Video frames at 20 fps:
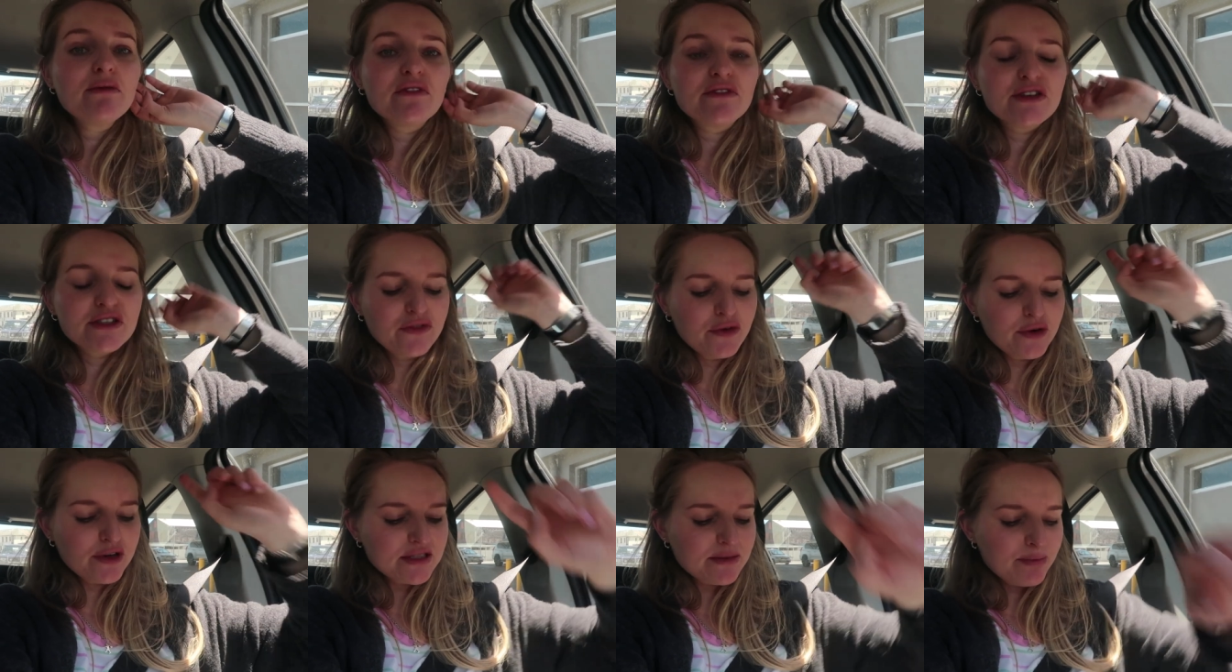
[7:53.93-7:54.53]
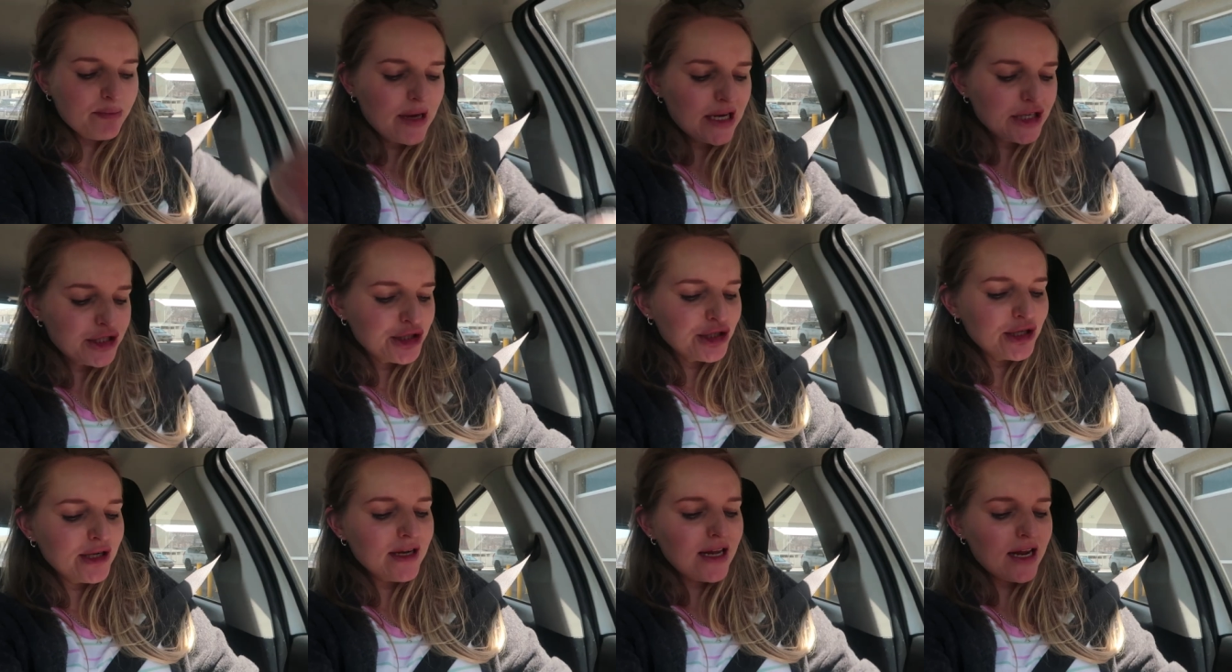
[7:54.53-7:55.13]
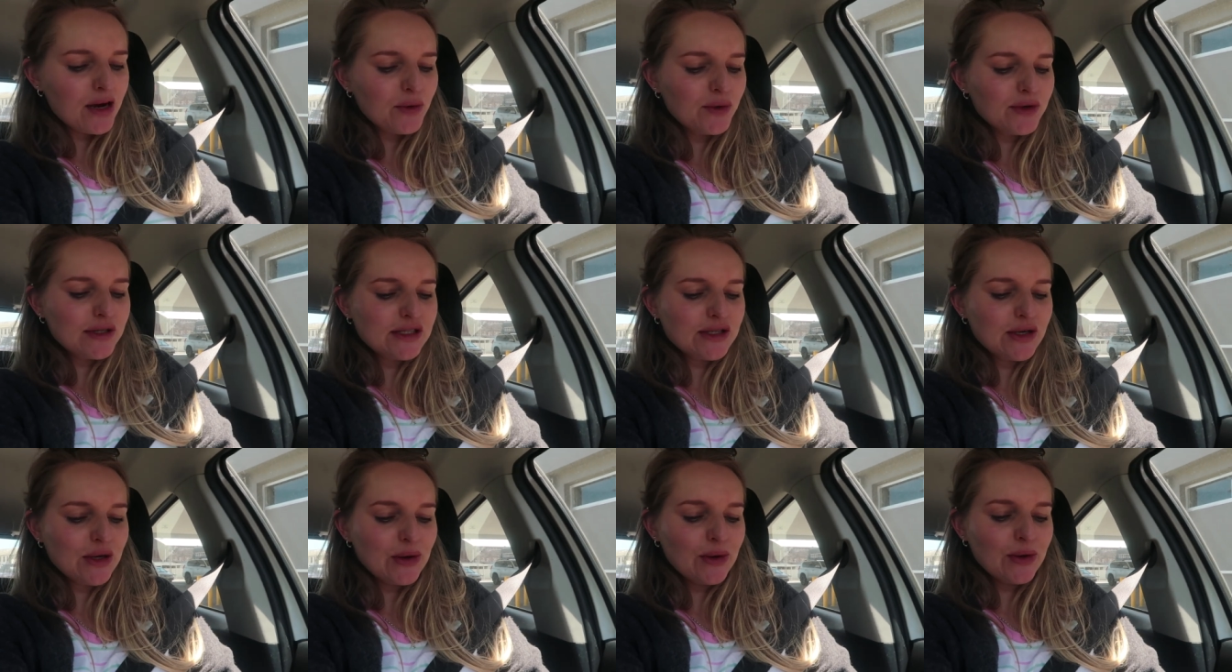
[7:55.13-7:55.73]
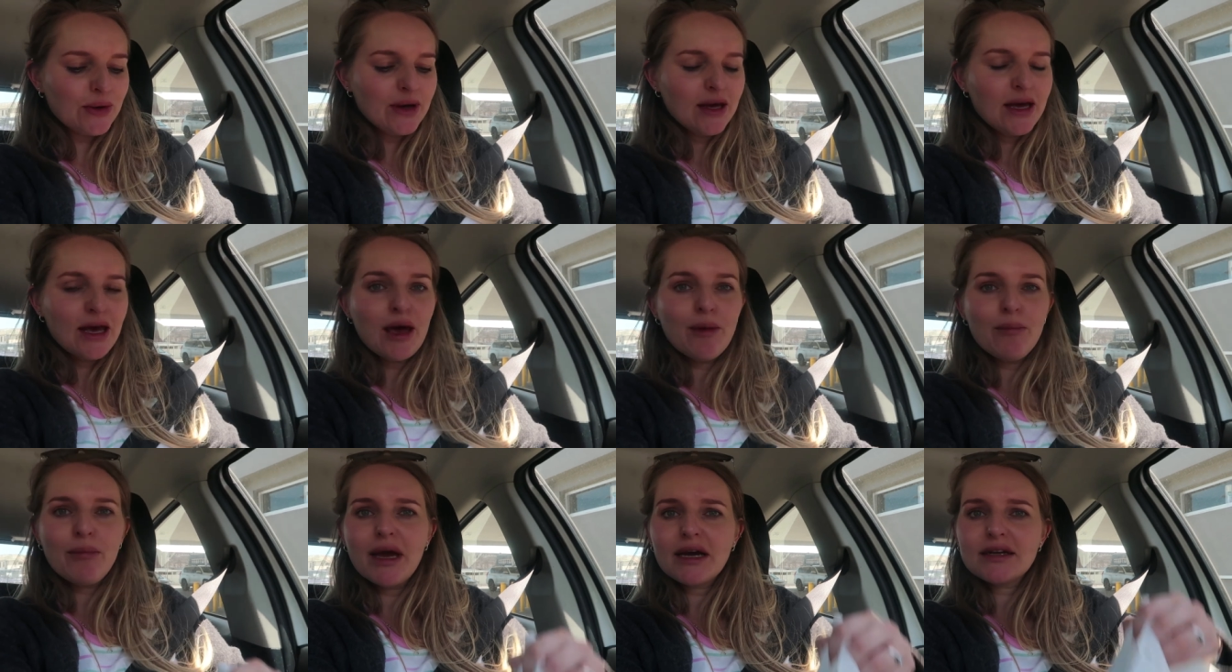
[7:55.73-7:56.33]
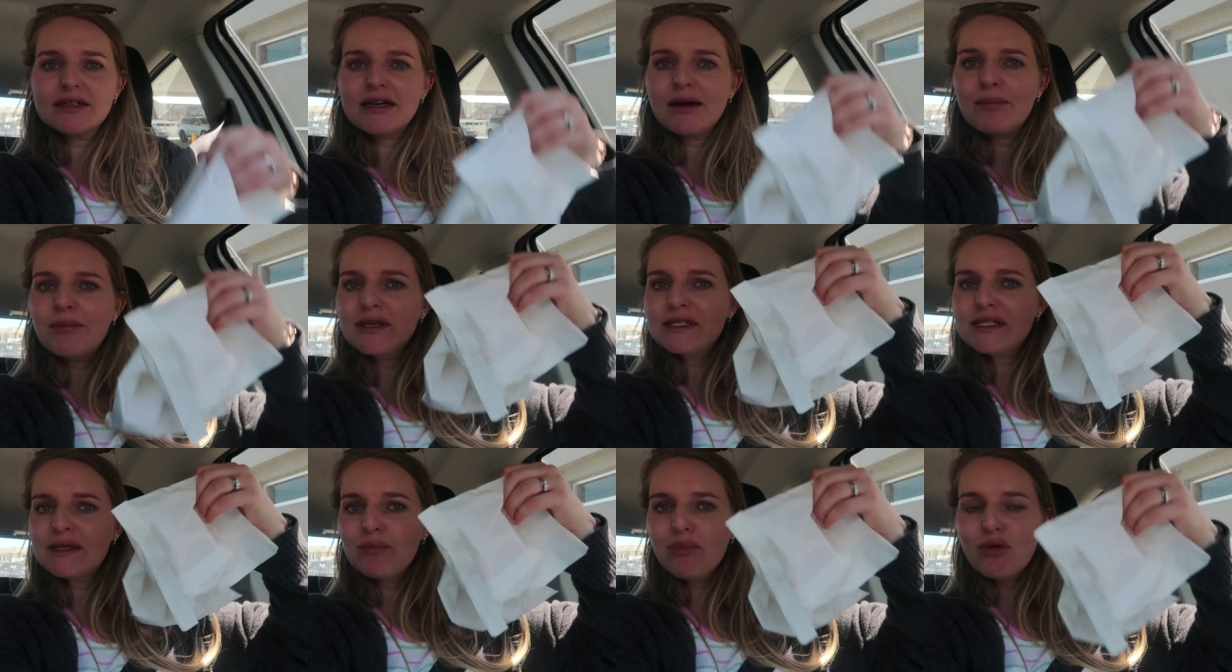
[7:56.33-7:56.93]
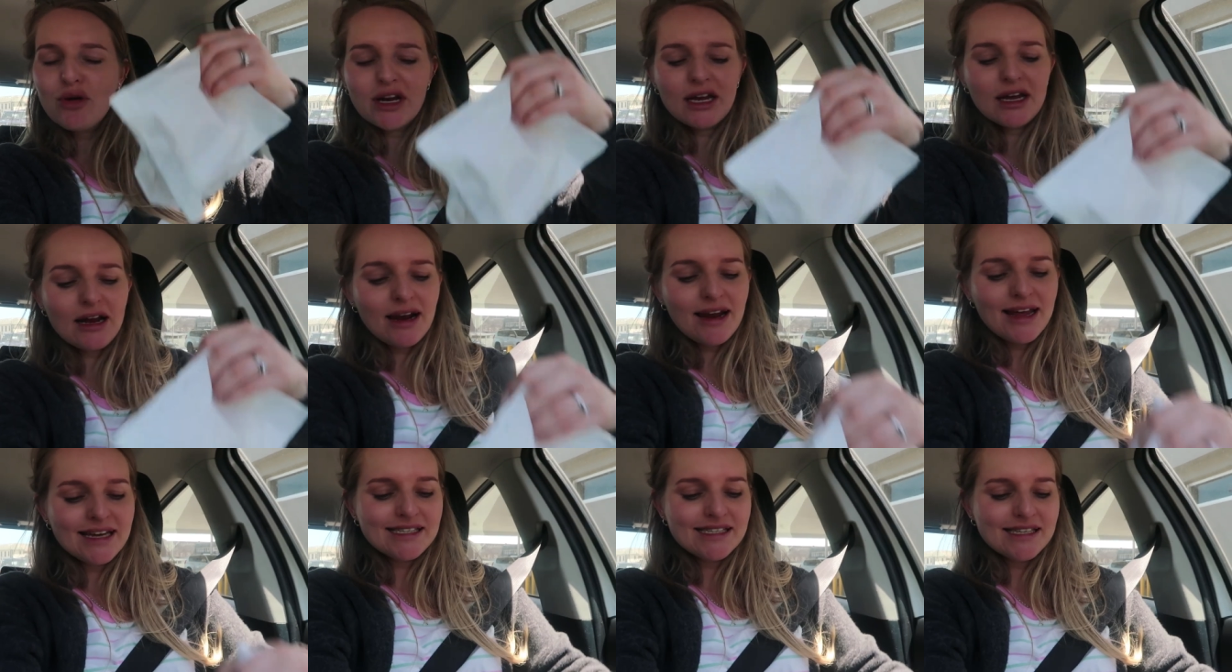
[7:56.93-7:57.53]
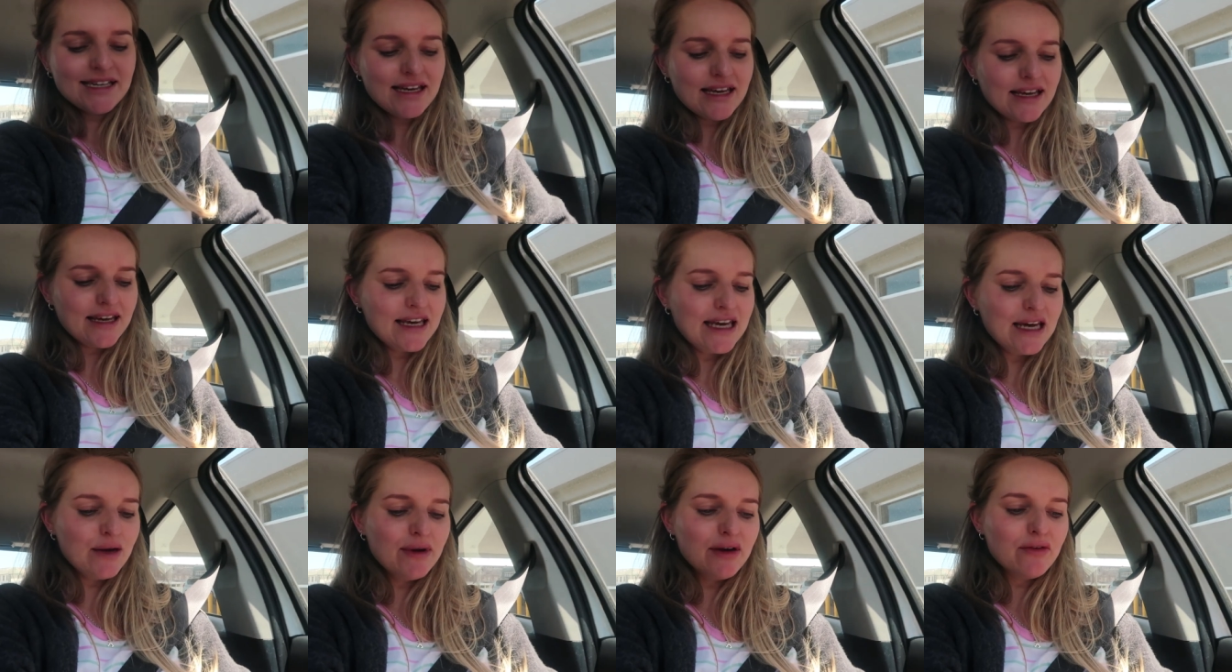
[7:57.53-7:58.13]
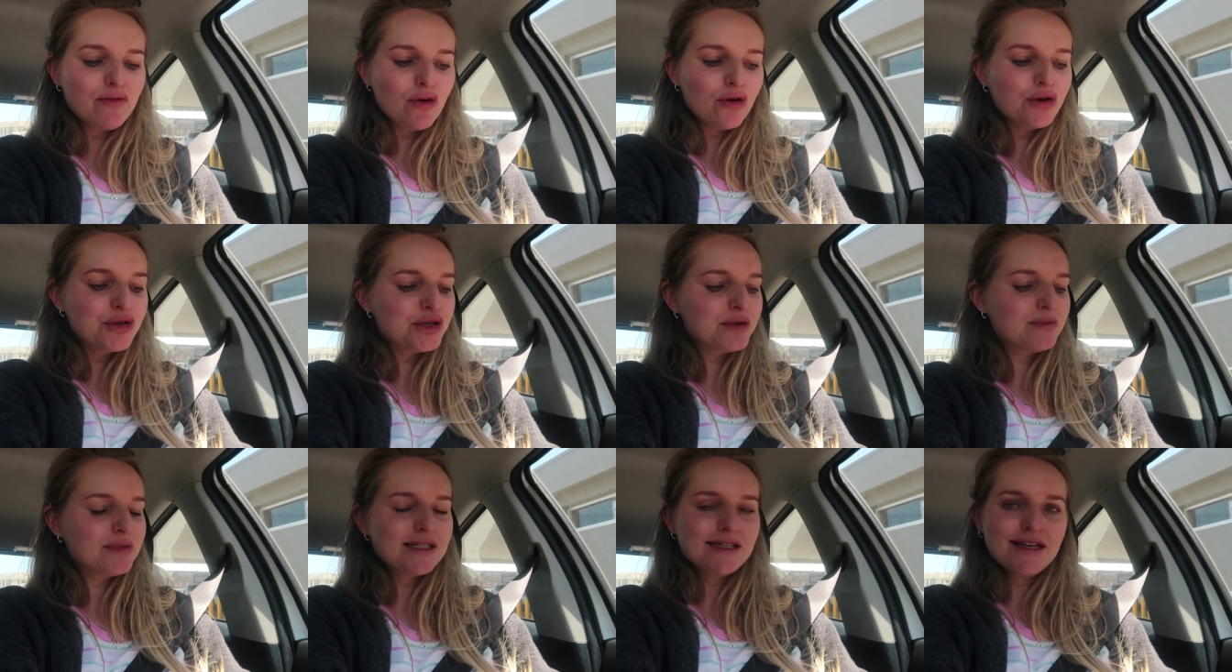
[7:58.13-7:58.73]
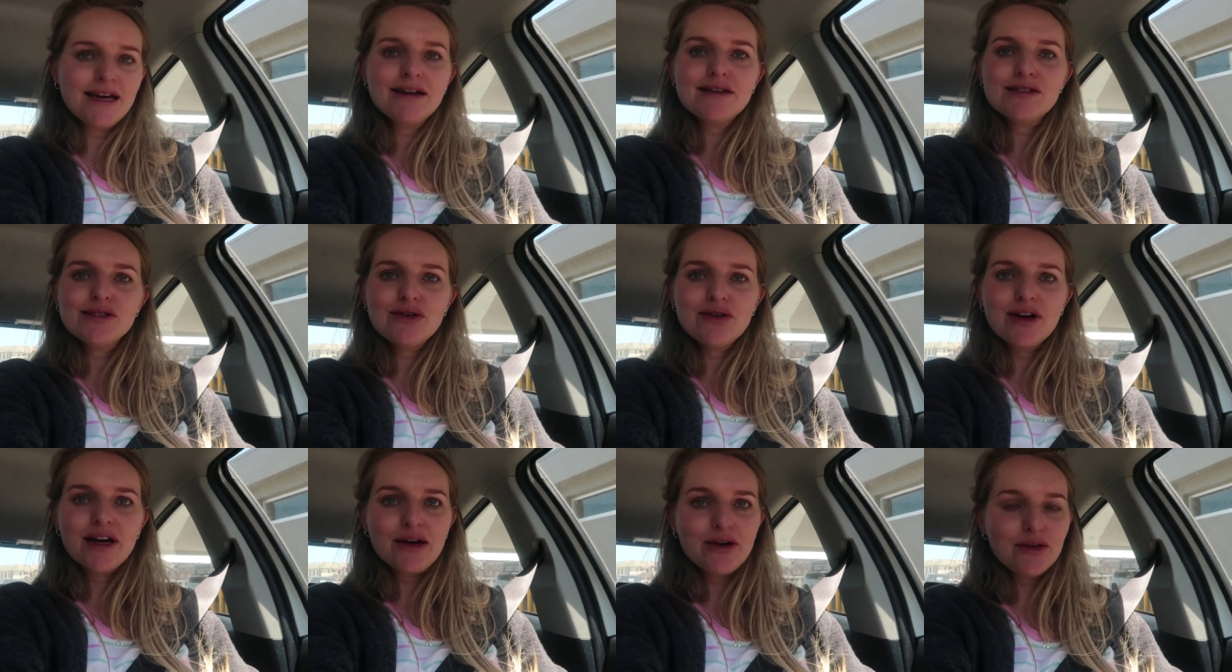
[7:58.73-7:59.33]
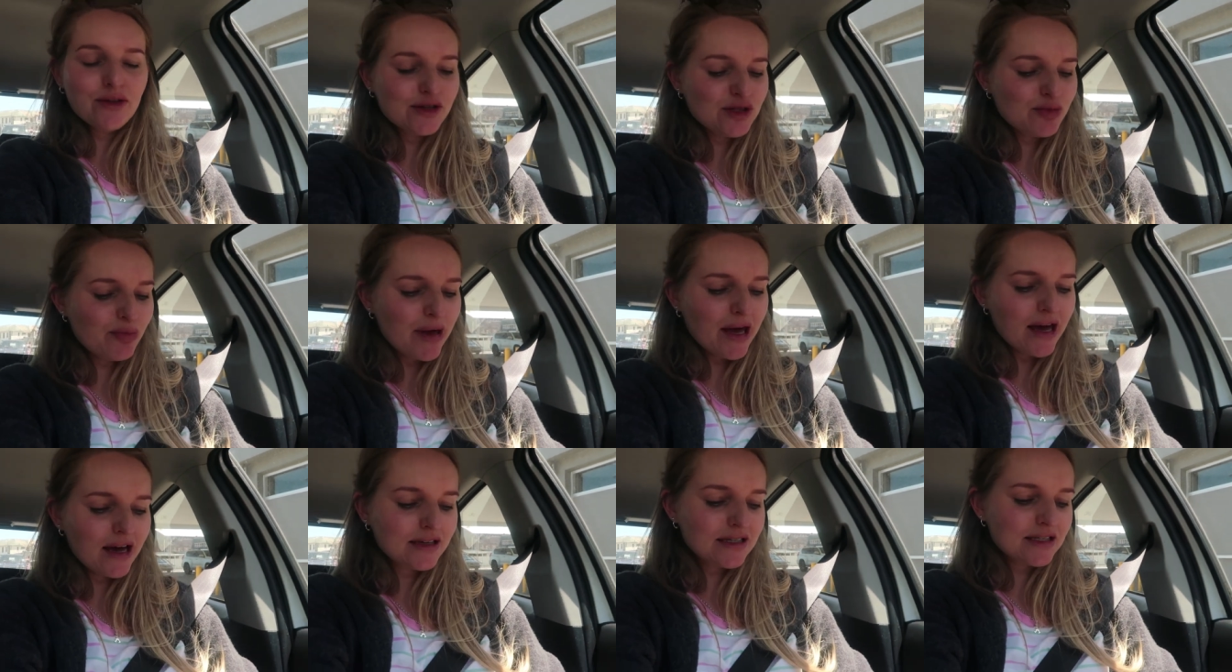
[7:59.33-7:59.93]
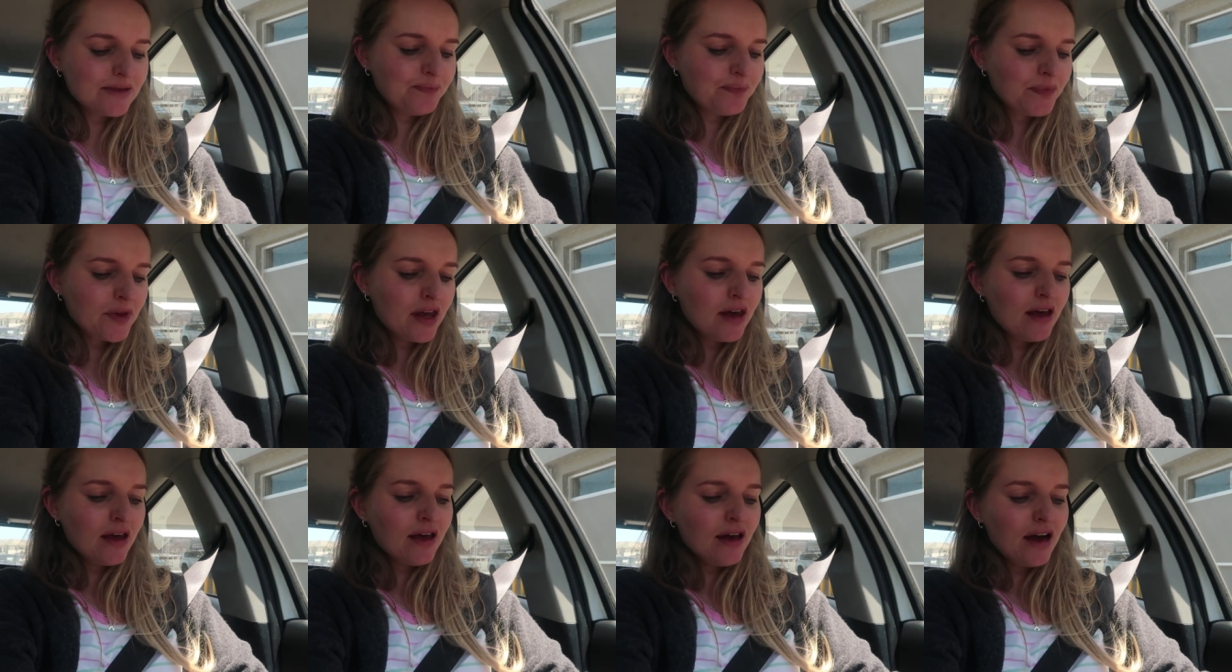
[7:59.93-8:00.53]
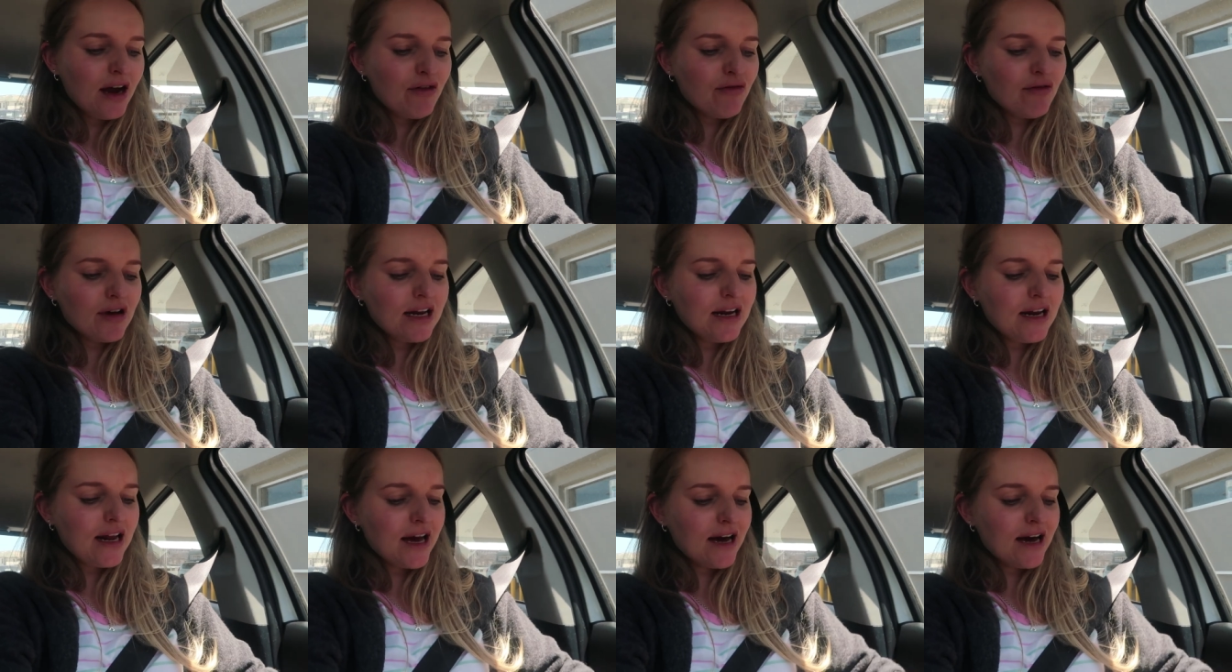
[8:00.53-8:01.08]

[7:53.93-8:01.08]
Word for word: We've just filled up some petrol and also picked up some pretty classic Kiwi road trip snacks. Sorry, I know those bags are really